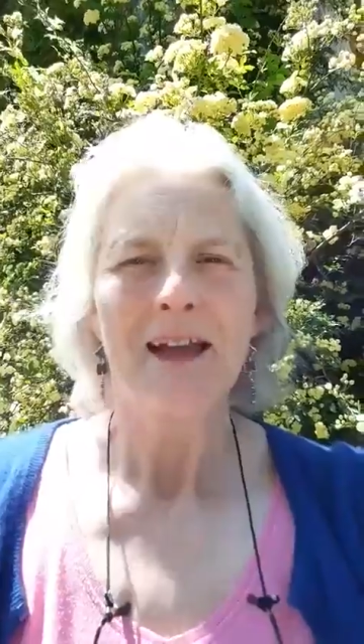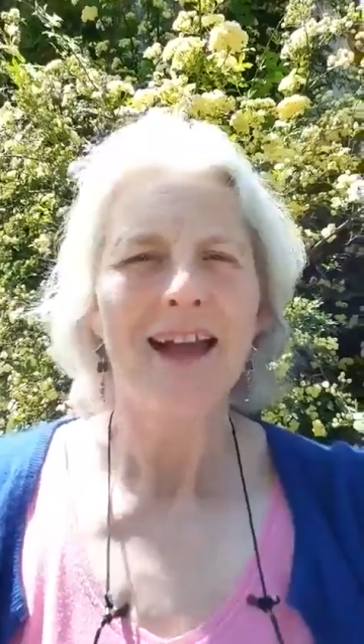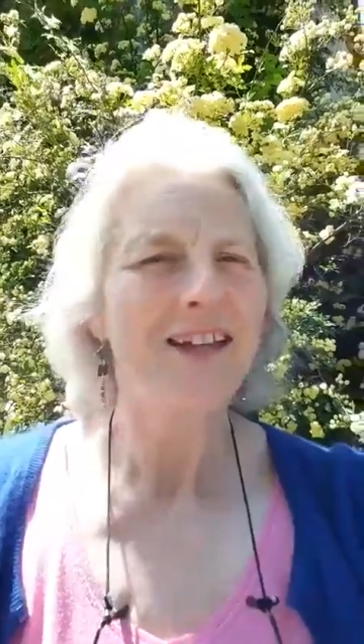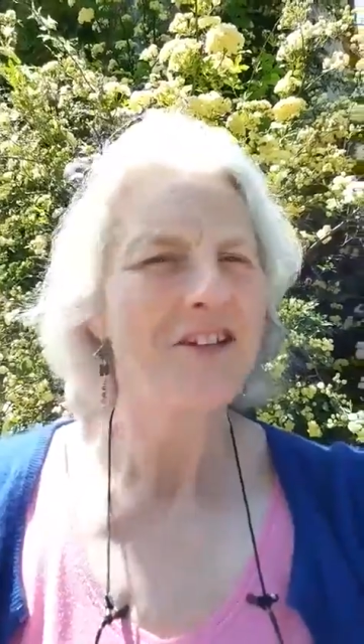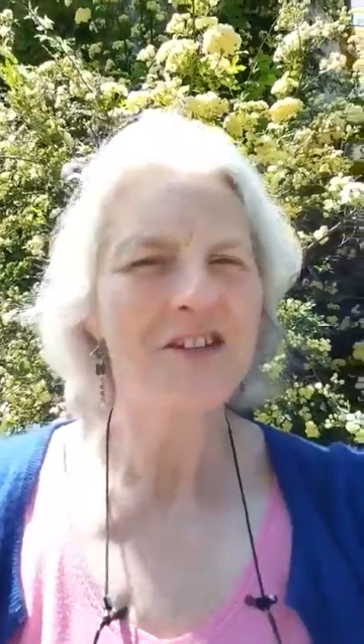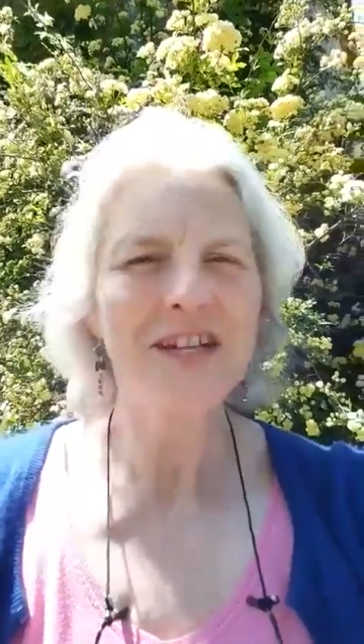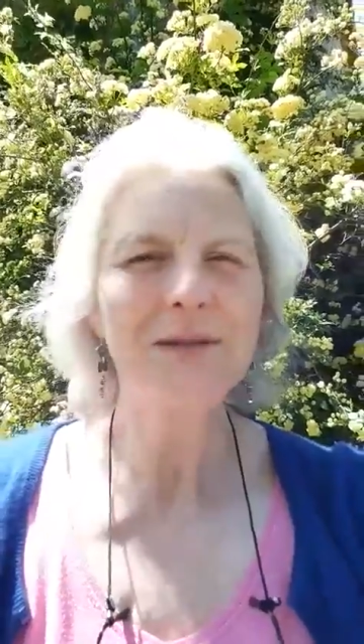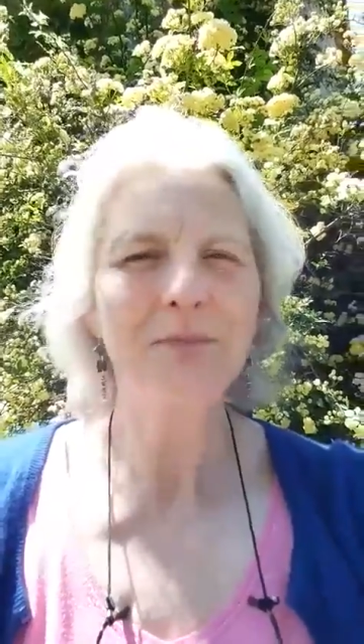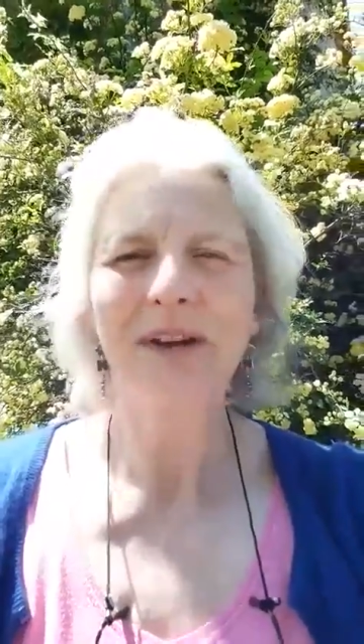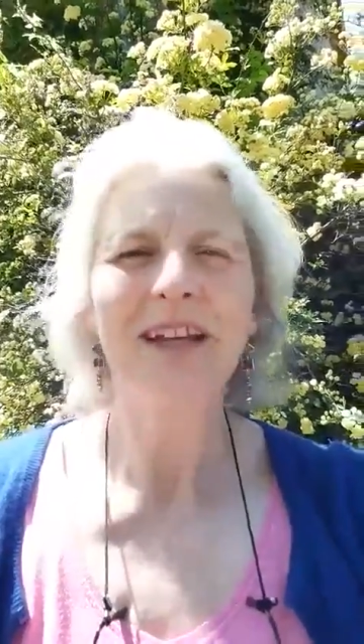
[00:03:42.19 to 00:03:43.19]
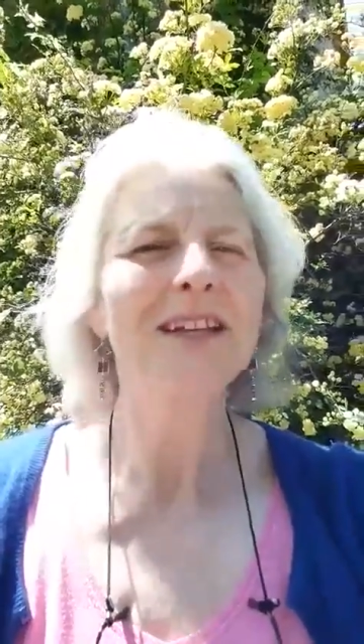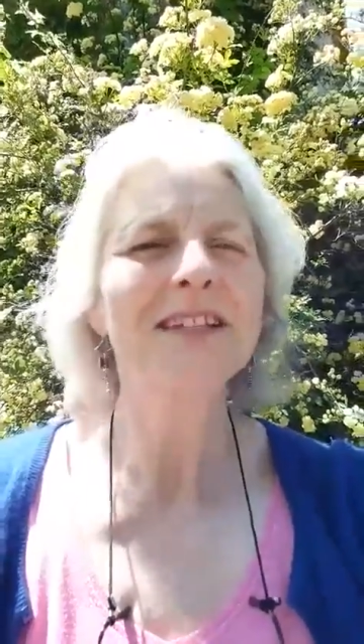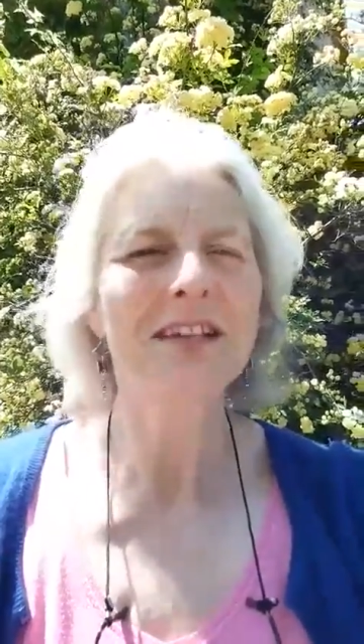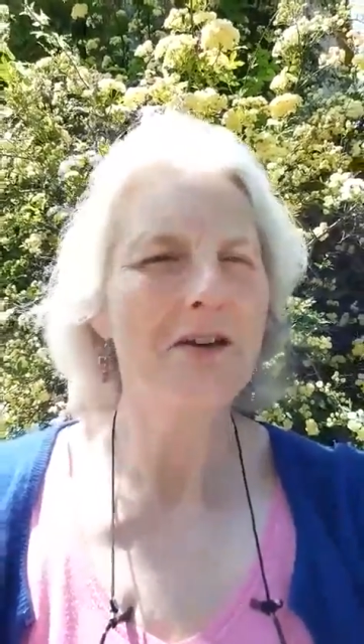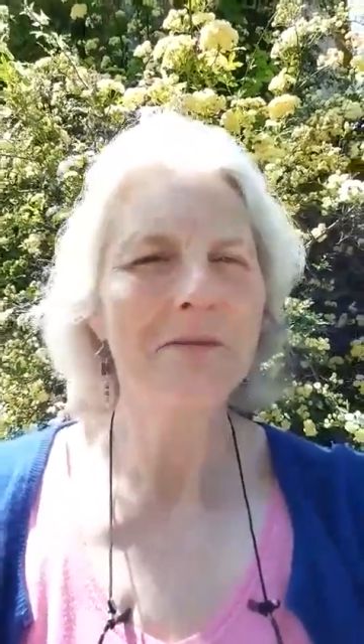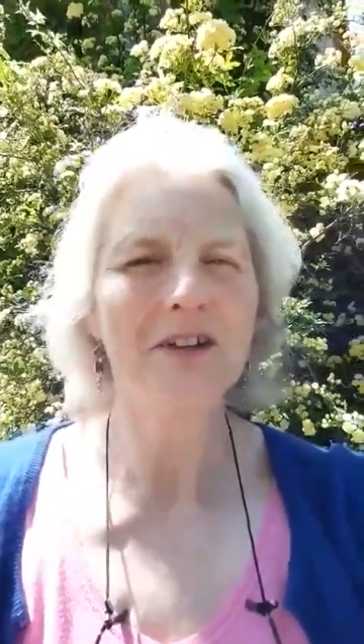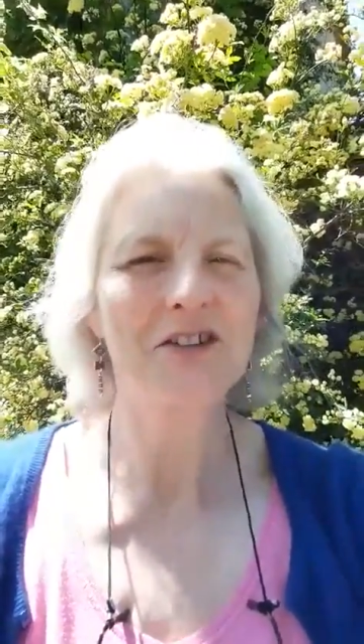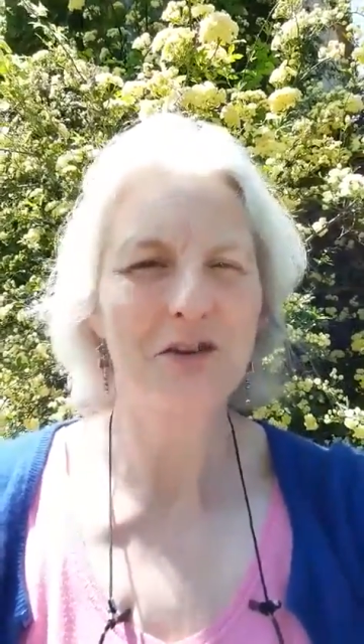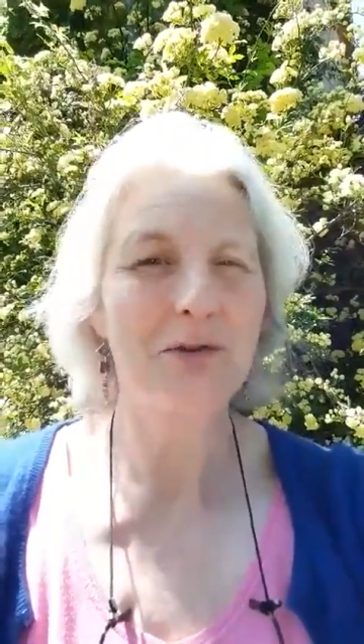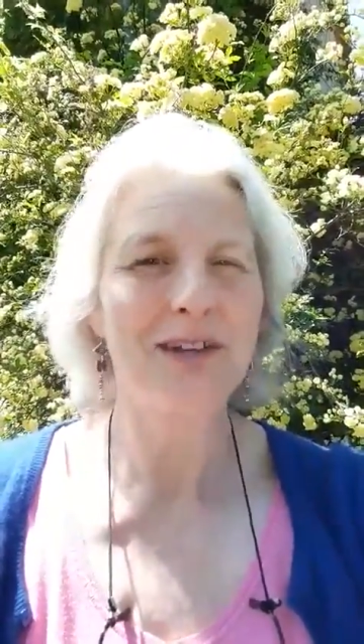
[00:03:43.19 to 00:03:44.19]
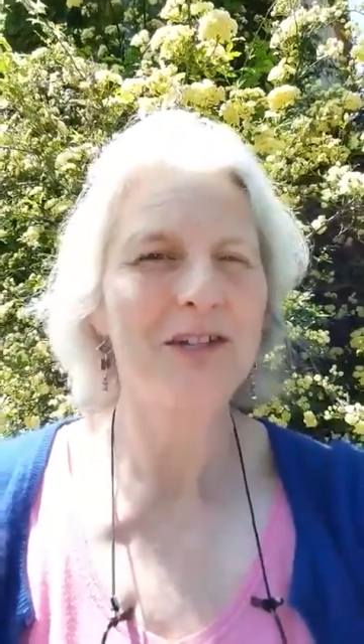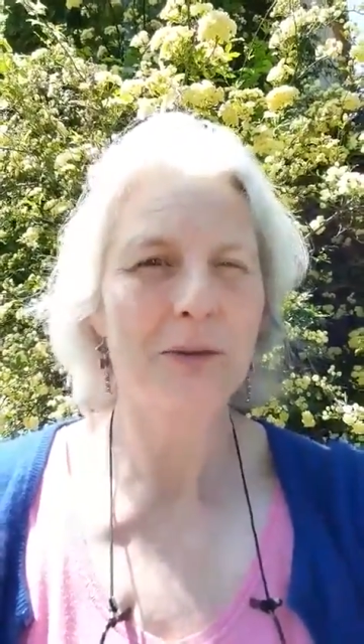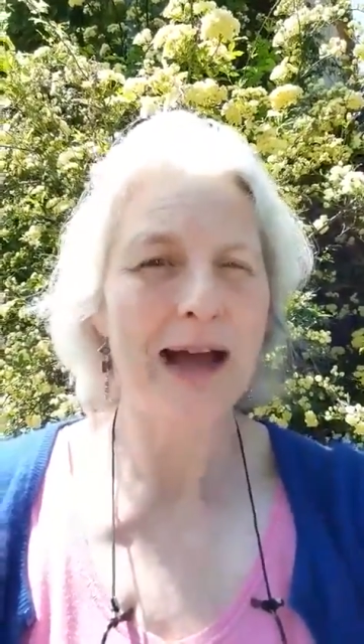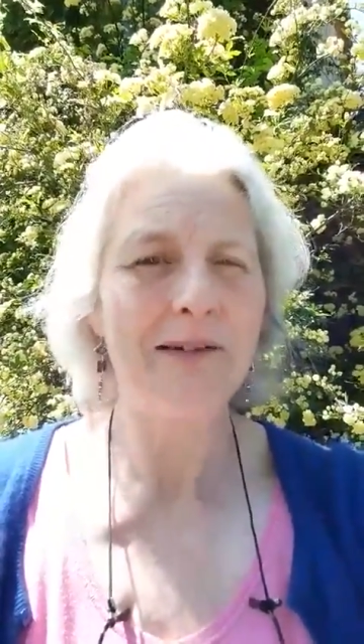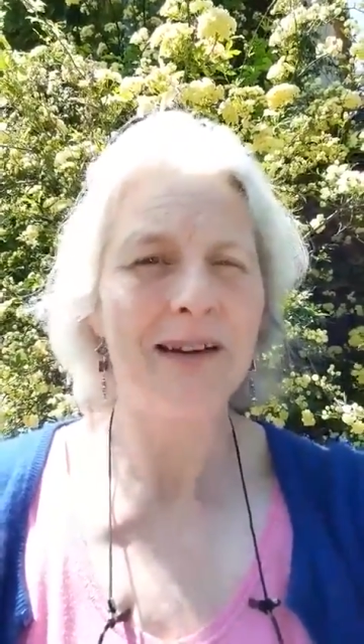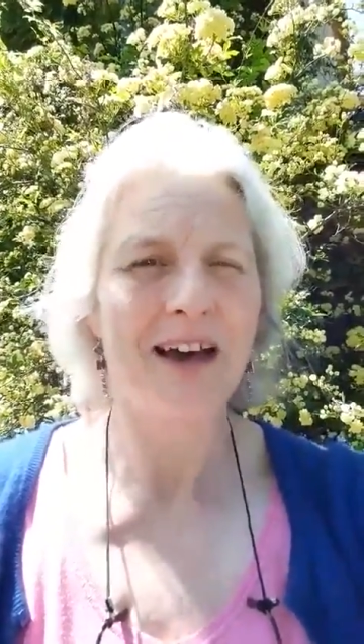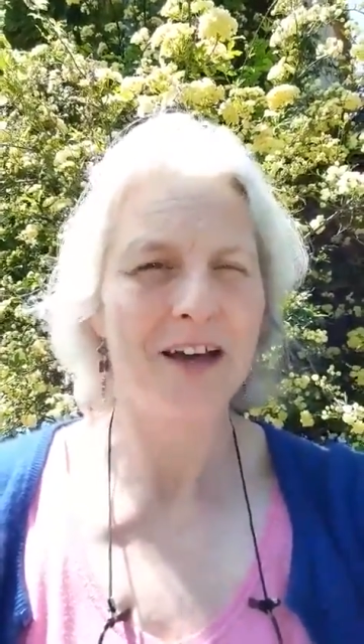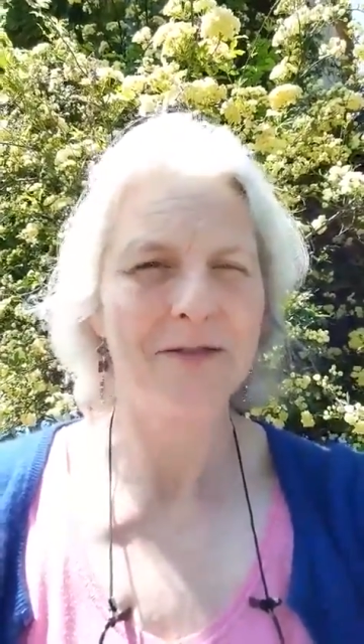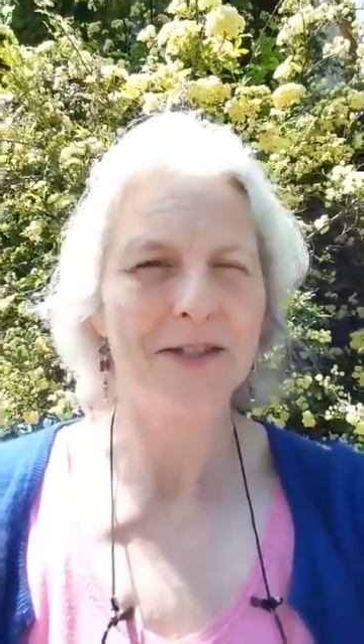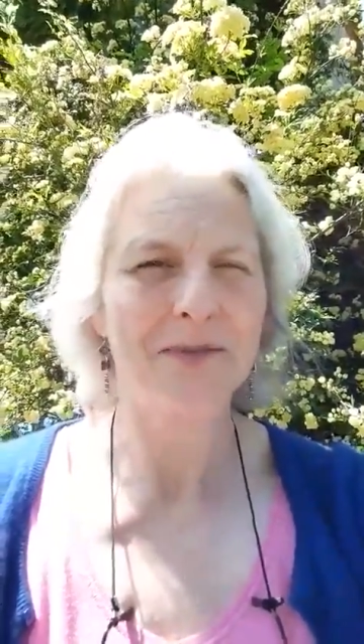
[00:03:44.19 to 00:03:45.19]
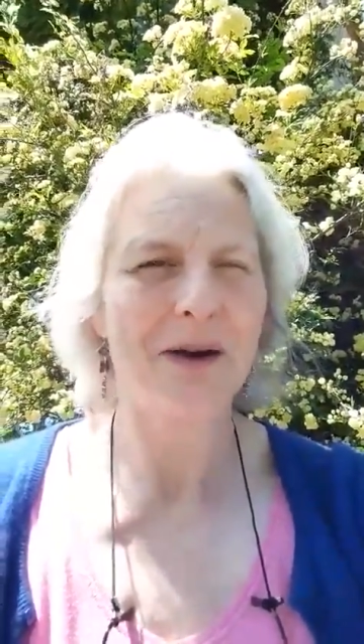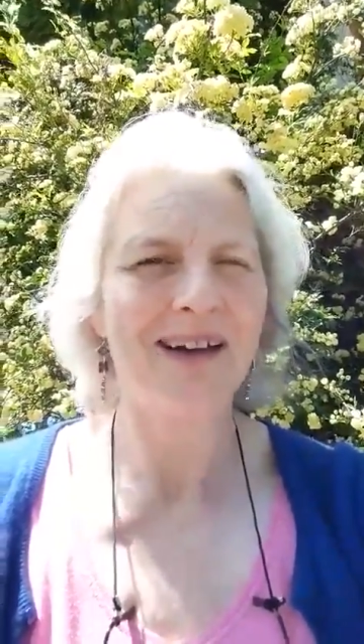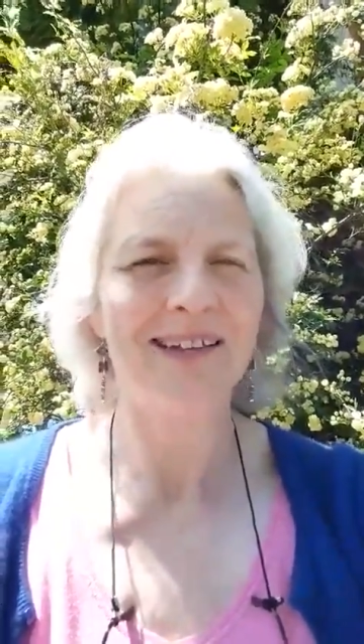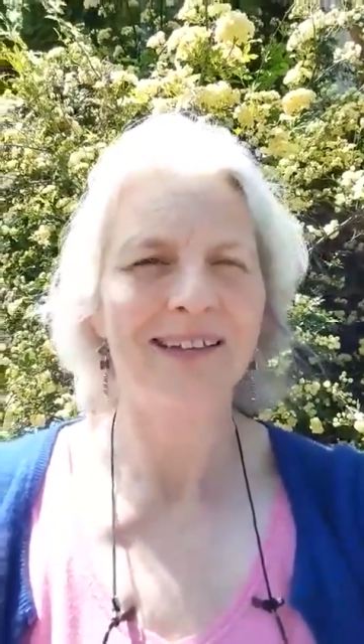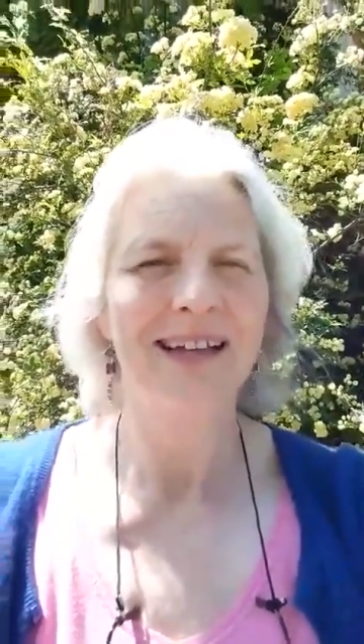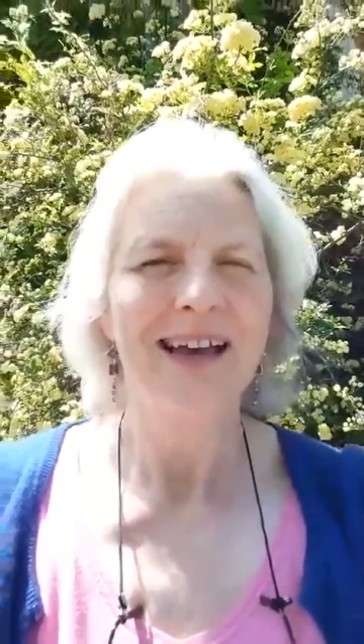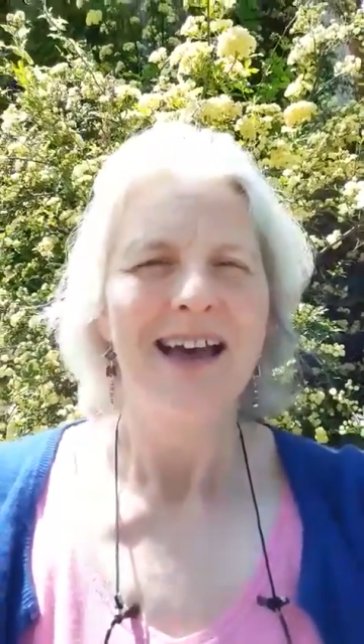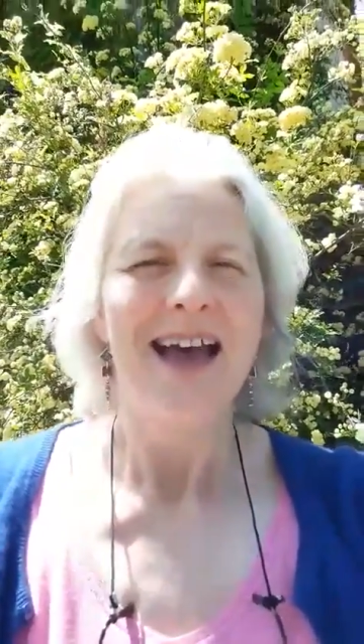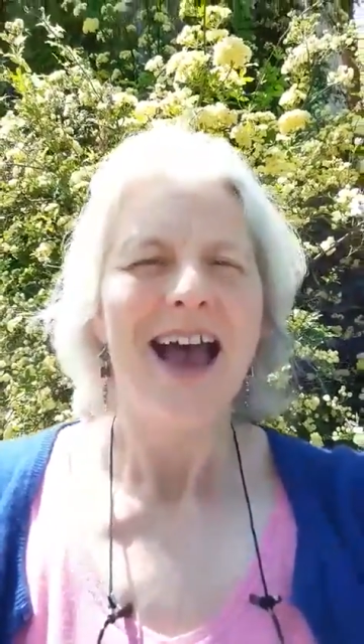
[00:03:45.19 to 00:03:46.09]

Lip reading: And she's bringing so much joy to our lives as well.